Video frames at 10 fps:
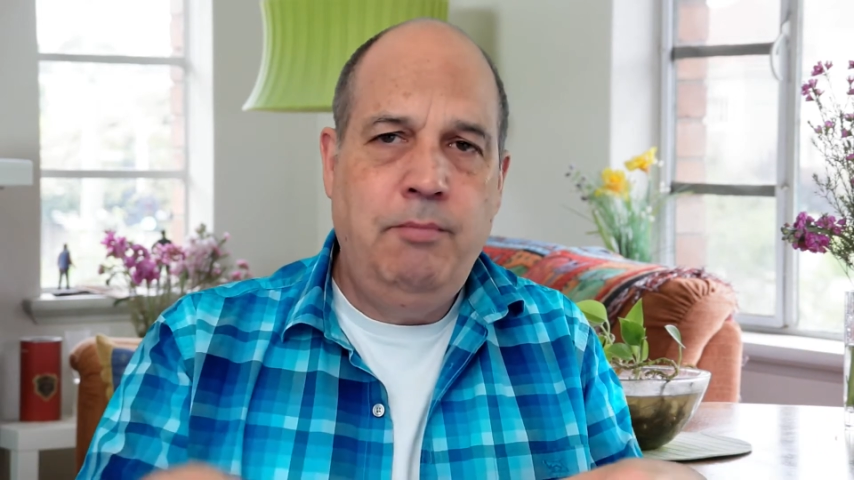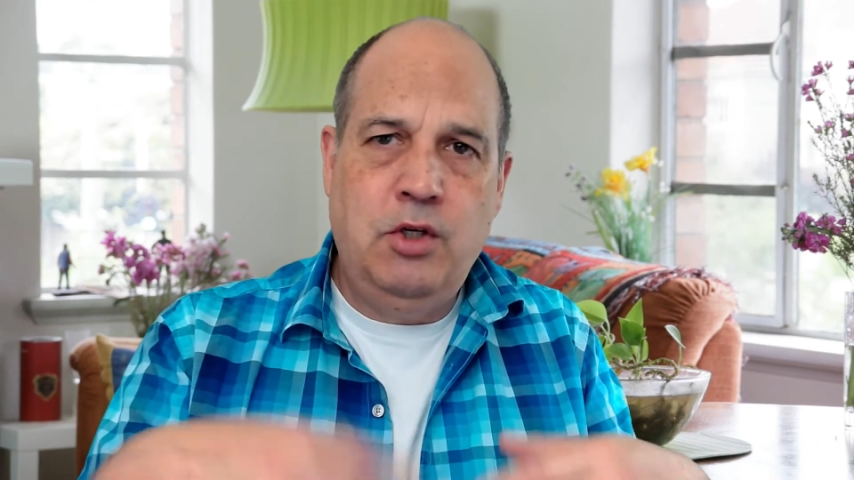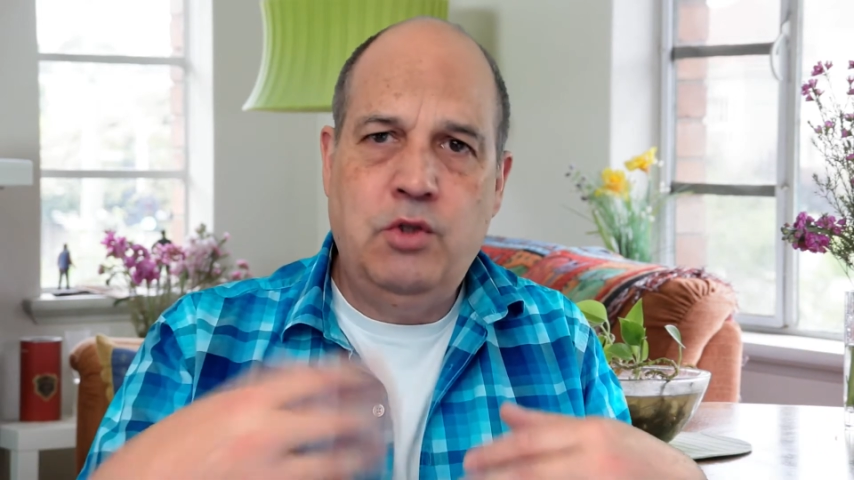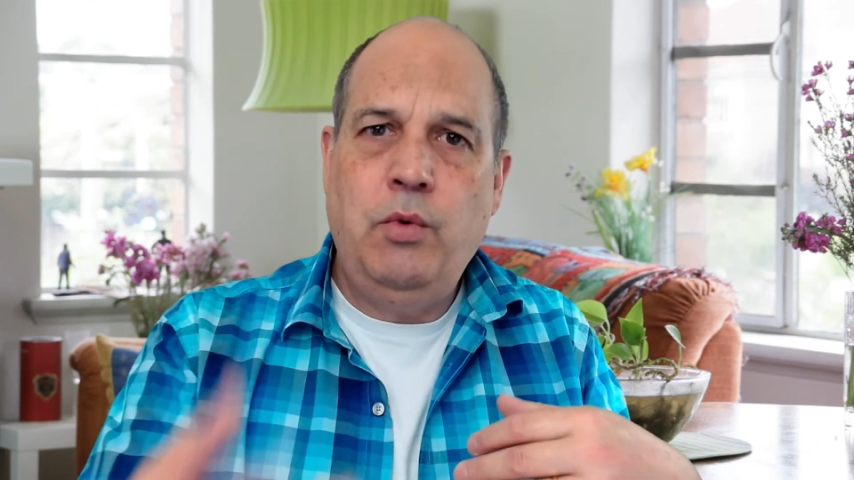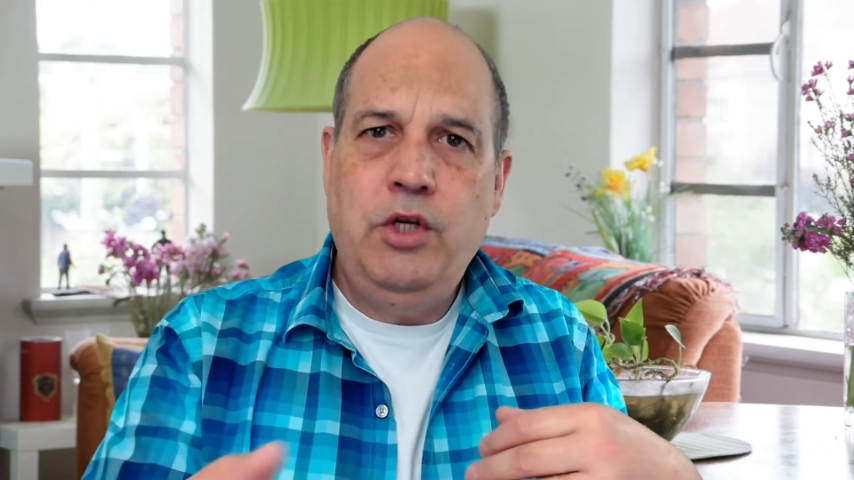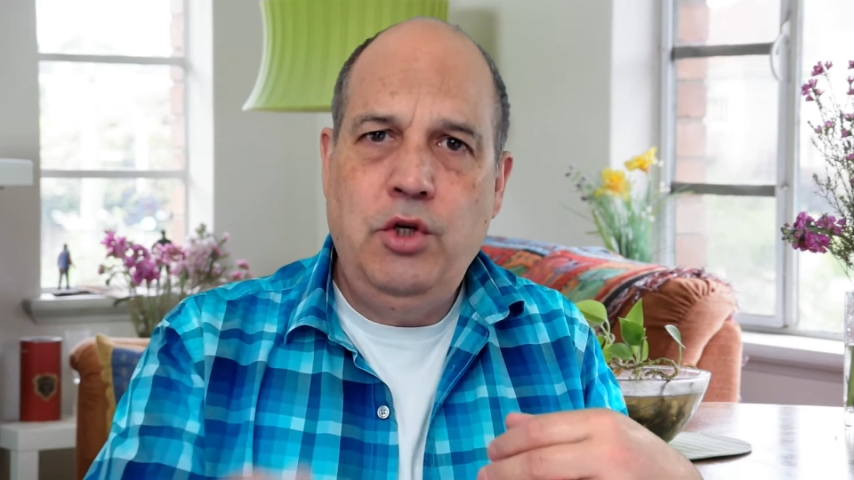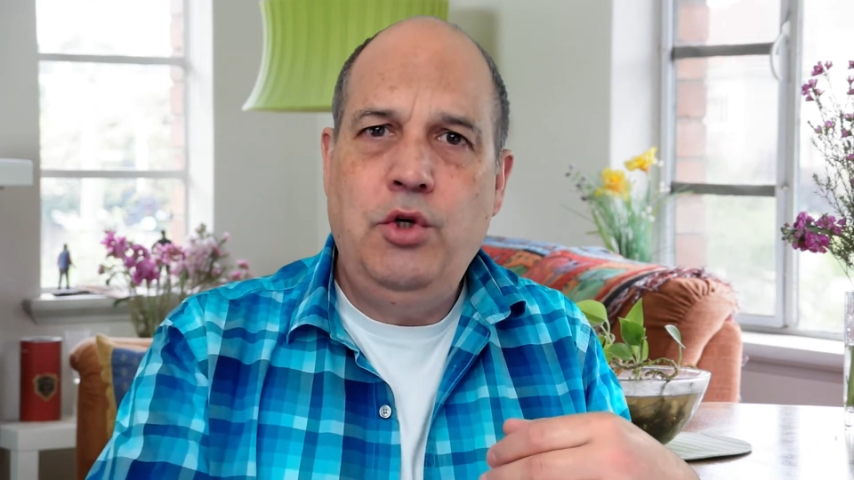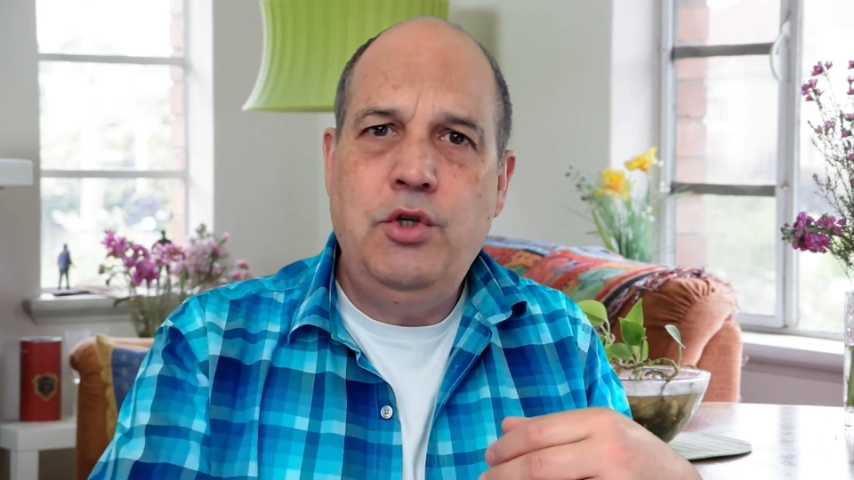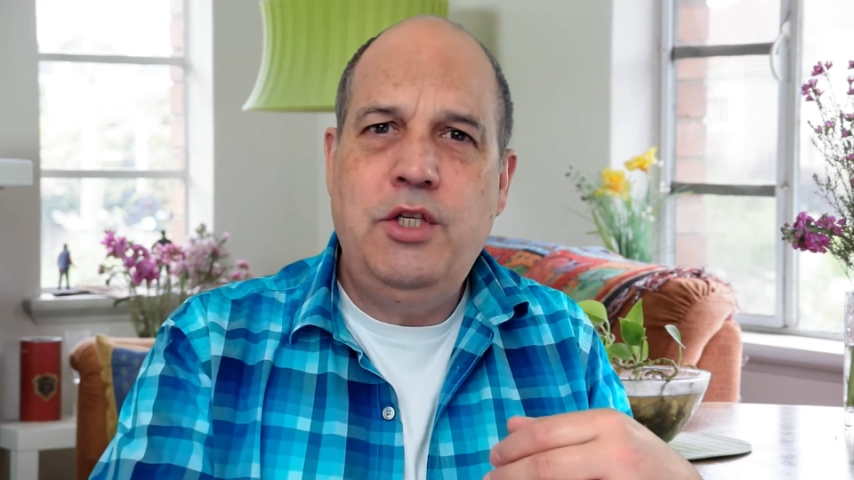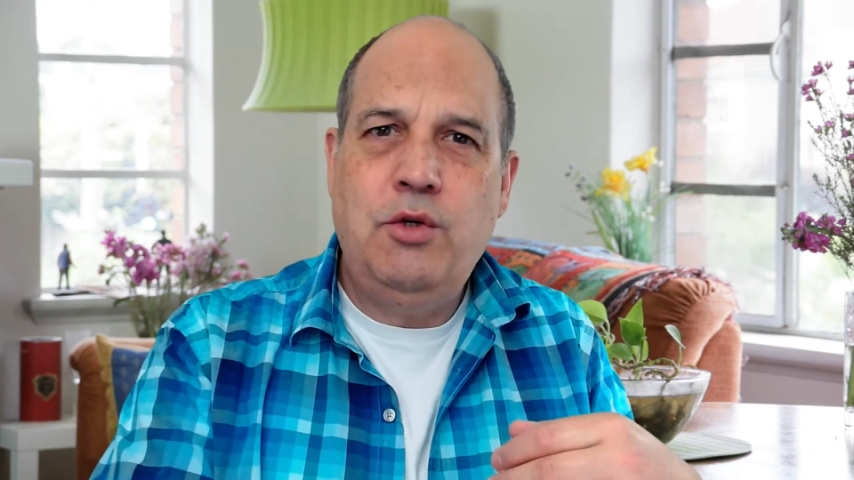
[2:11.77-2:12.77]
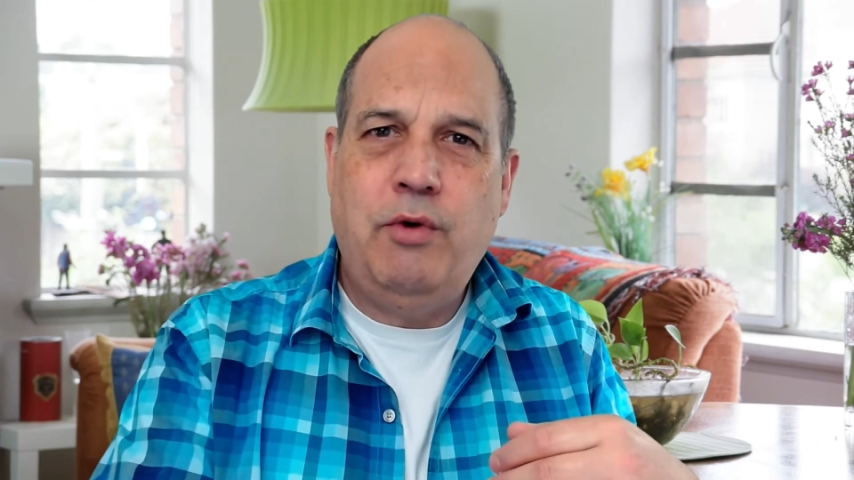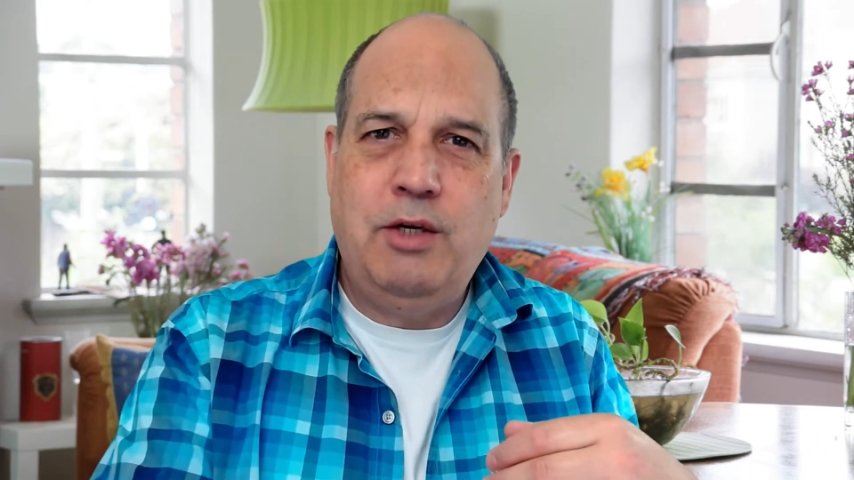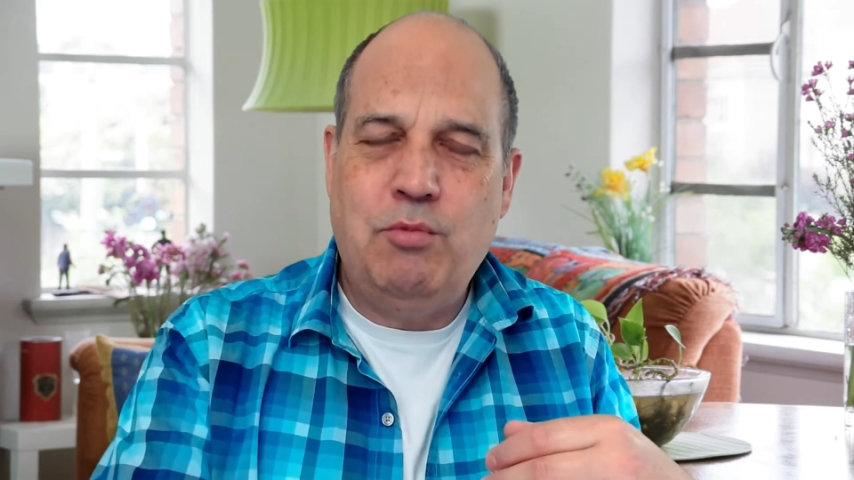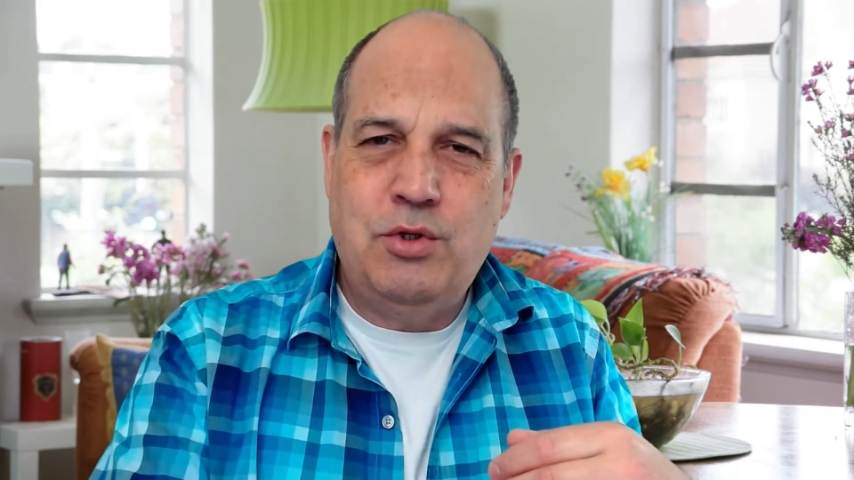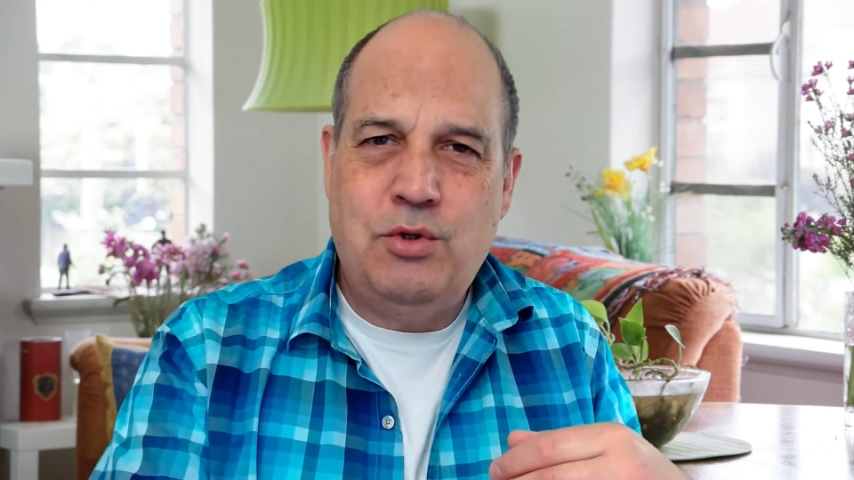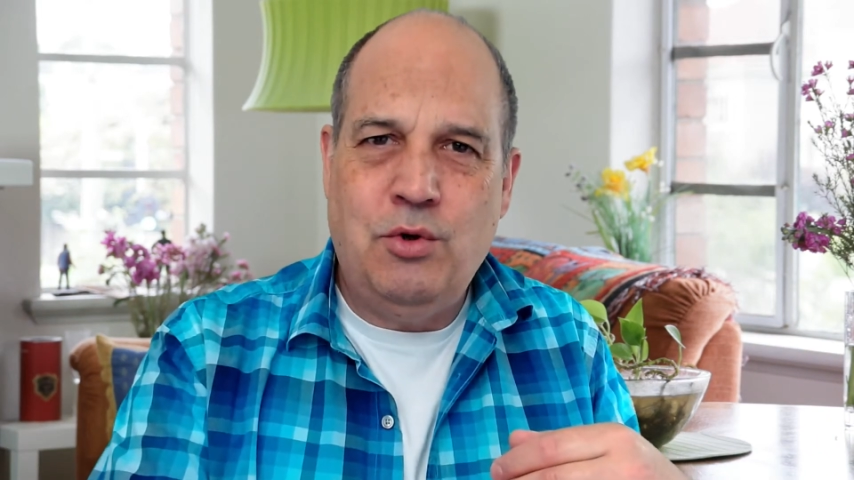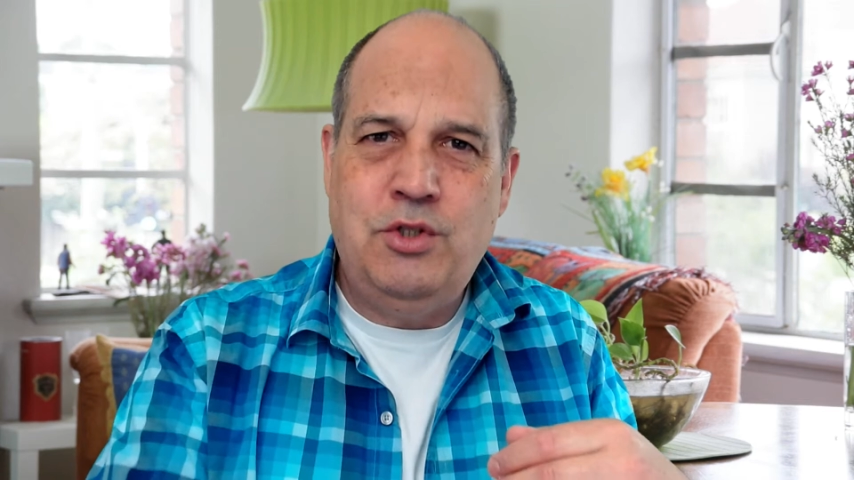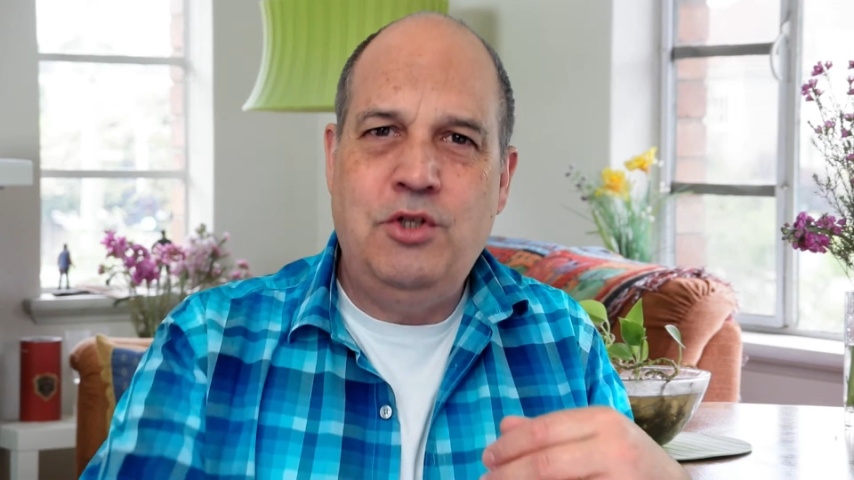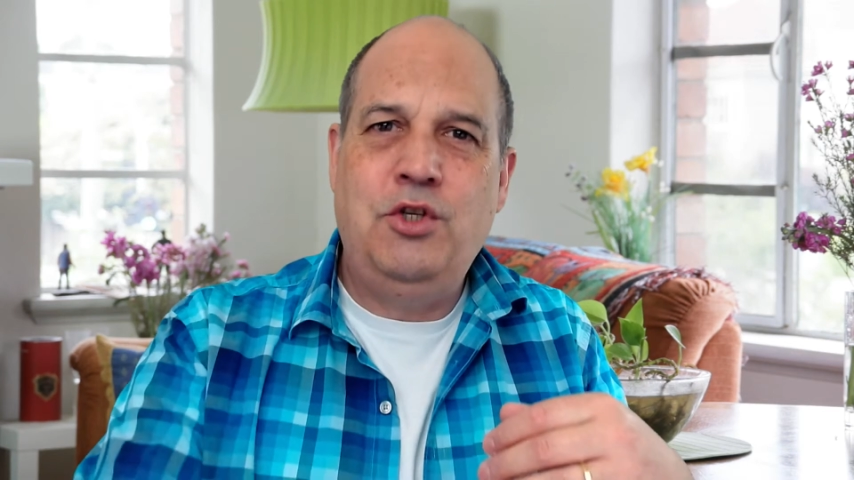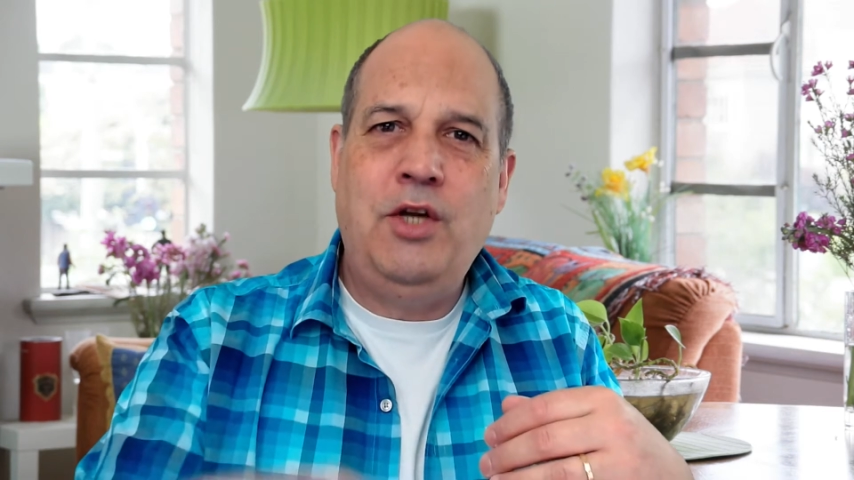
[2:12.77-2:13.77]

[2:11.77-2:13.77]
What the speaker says: because when you're using credible sources,